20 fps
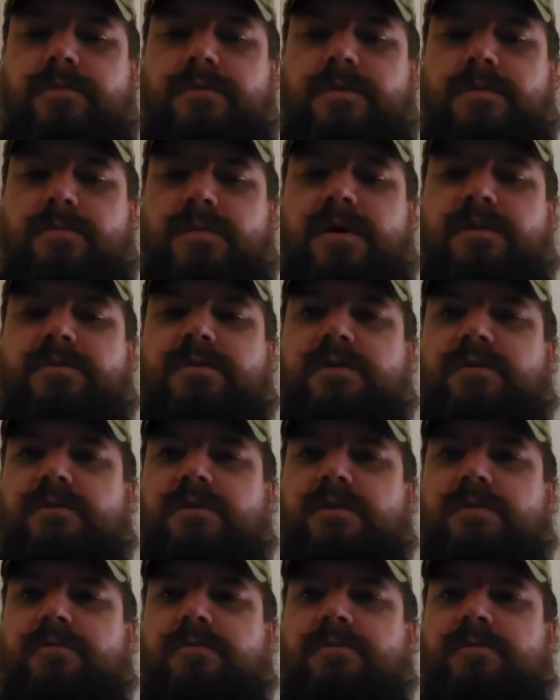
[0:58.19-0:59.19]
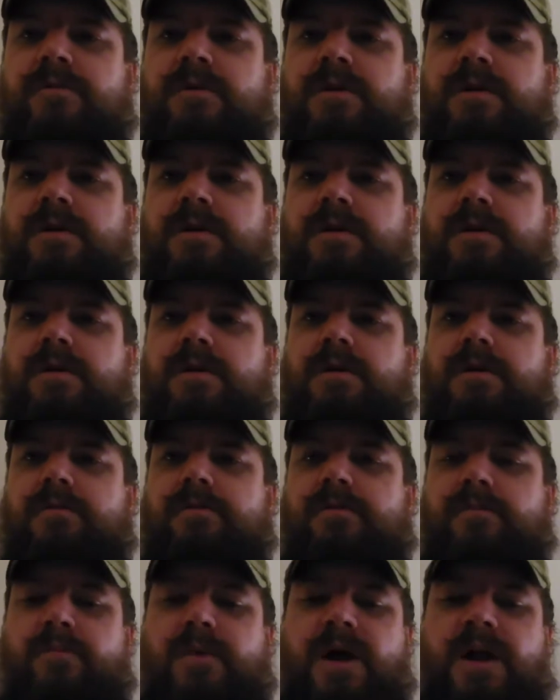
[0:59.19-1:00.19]
the message of
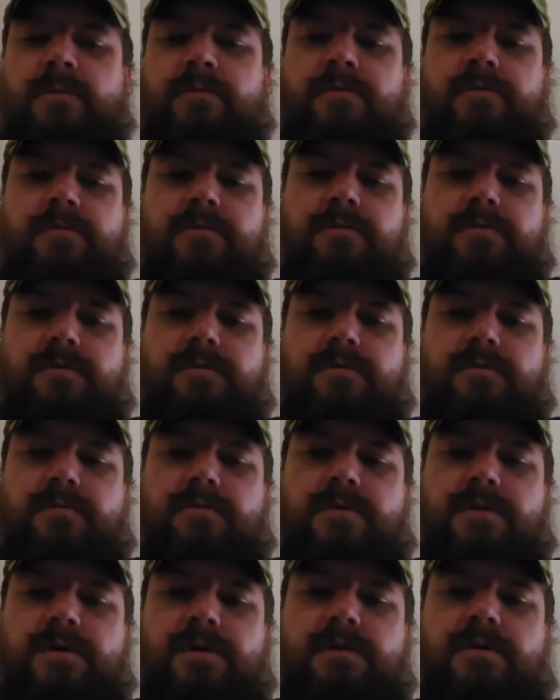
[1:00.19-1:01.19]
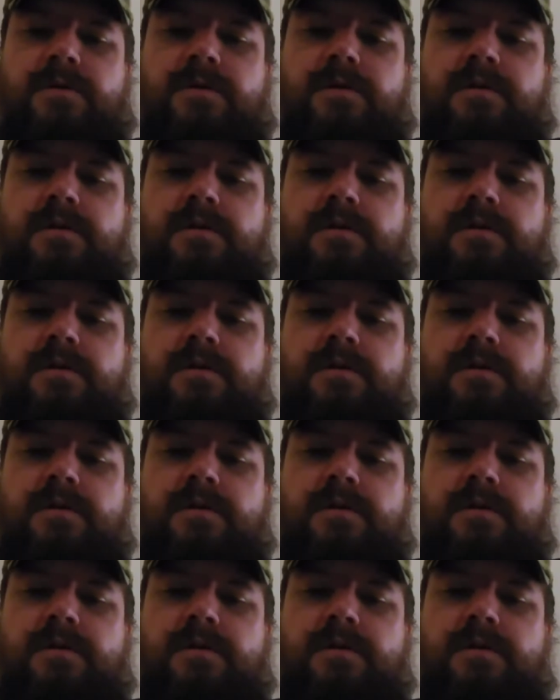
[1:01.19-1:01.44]
the Bible, to what